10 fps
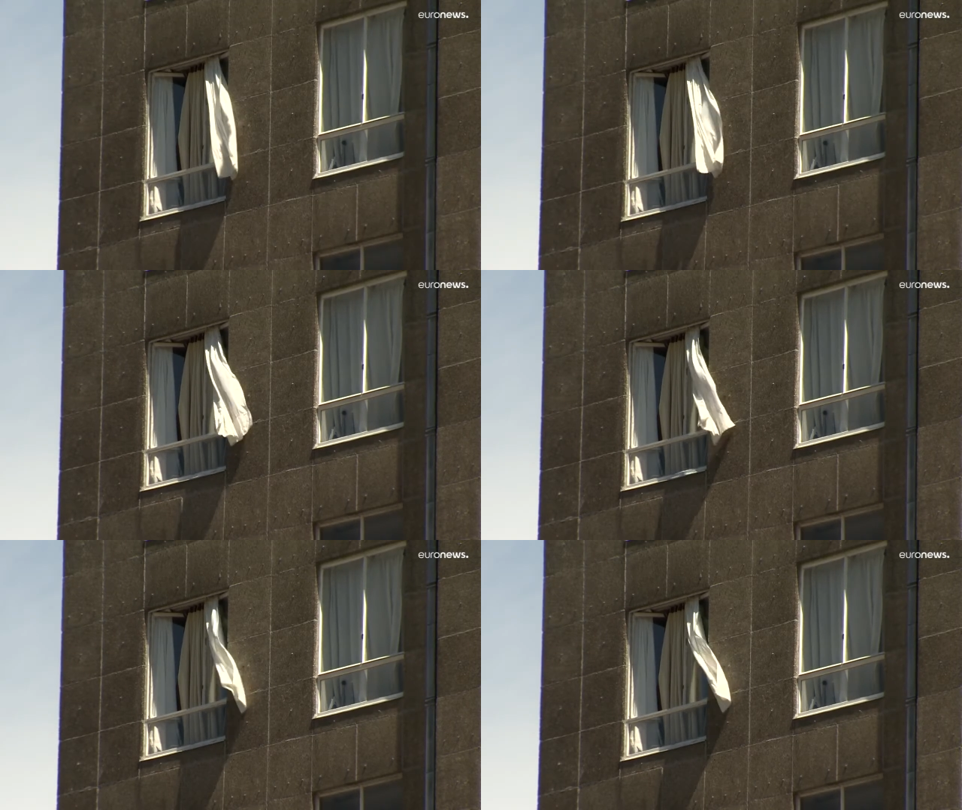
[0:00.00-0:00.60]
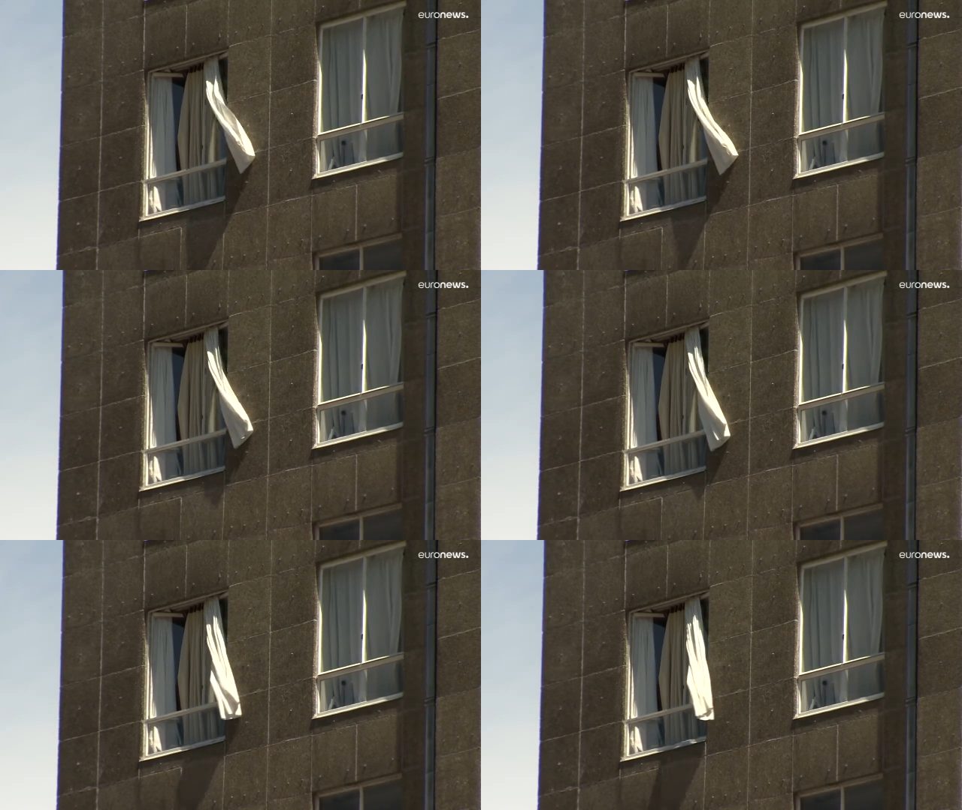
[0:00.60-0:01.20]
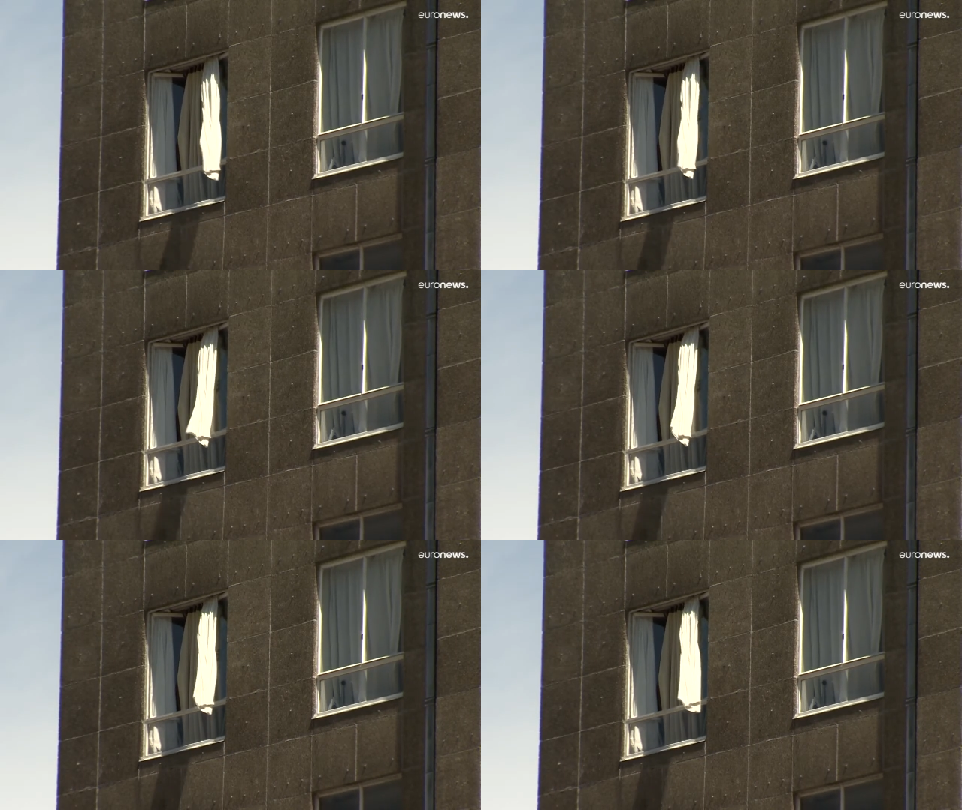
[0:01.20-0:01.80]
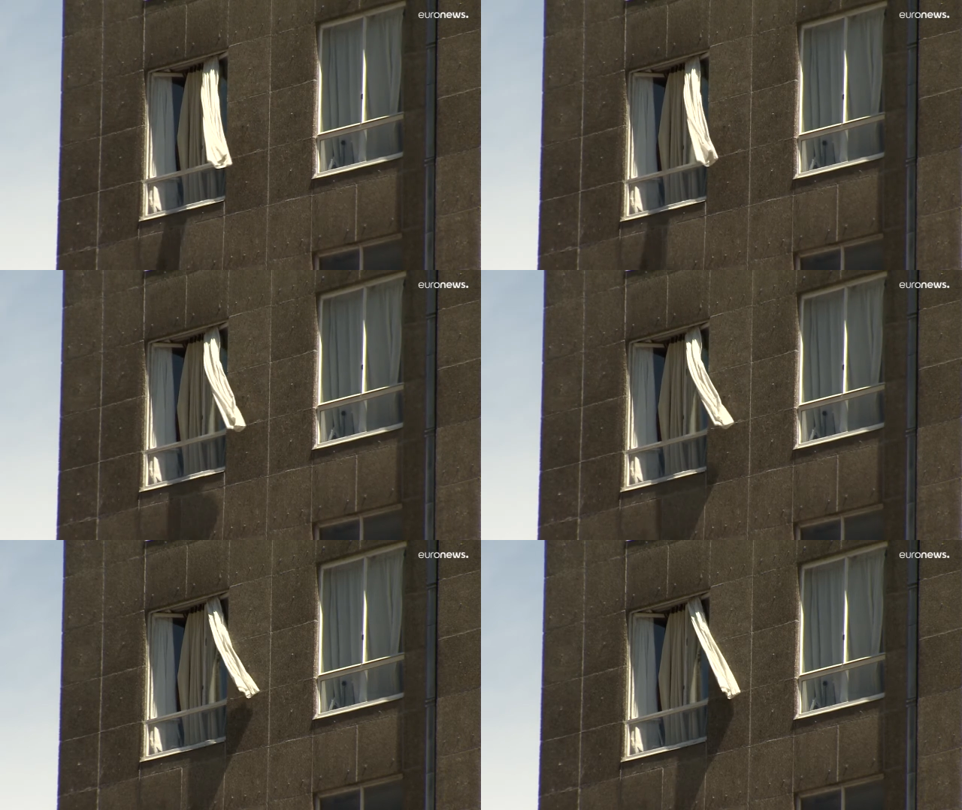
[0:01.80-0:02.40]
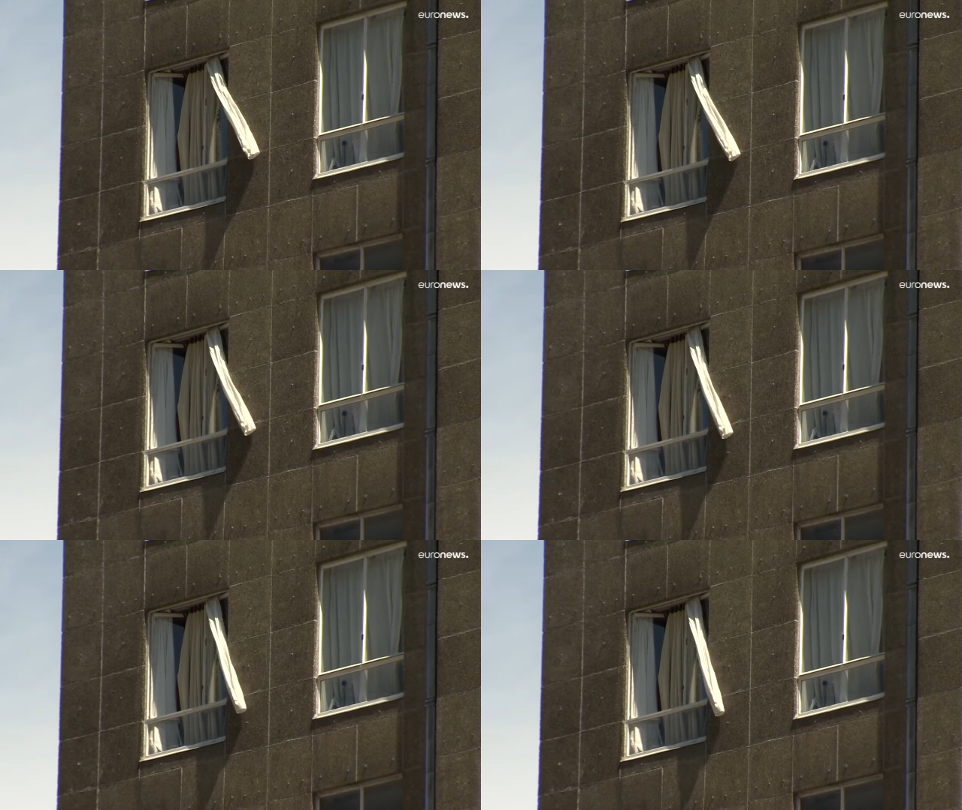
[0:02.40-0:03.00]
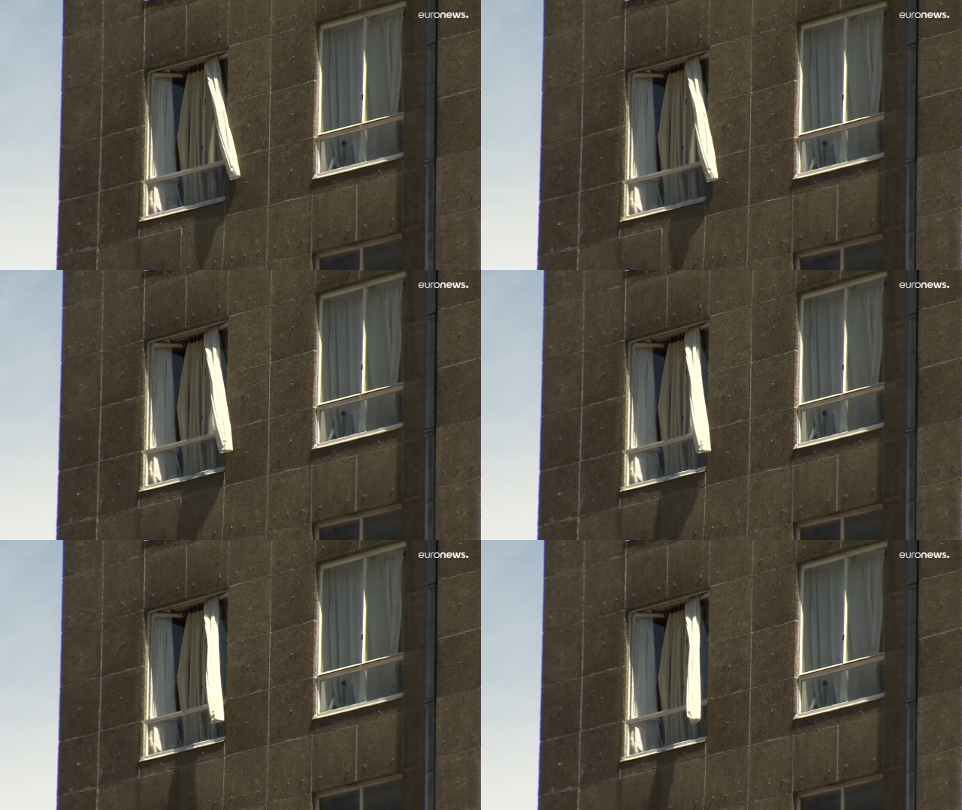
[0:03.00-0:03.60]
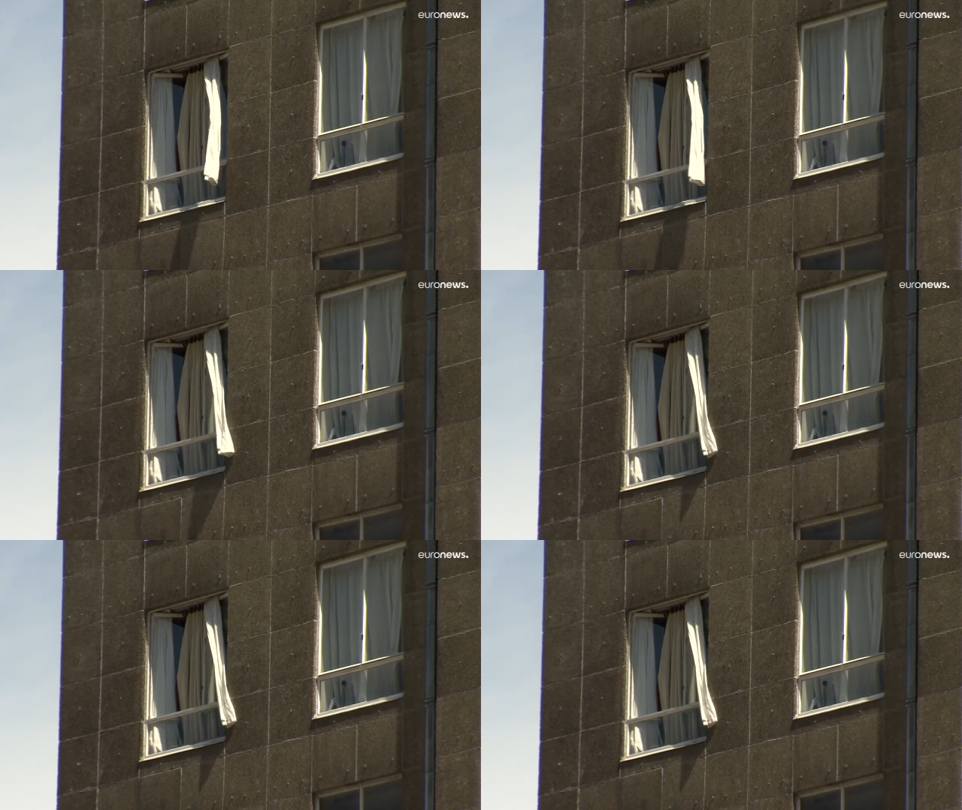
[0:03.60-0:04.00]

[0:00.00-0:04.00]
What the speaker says: (no speaker visible)